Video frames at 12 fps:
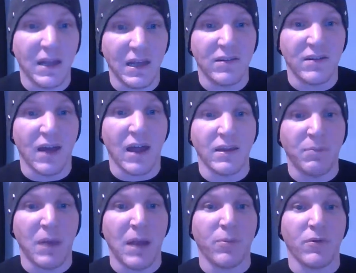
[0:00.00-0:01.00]
He signed
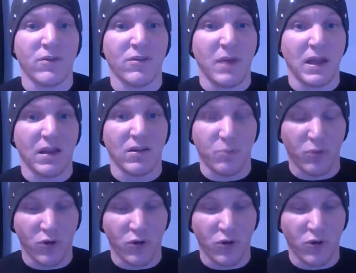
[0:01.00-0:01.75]
the papers to make this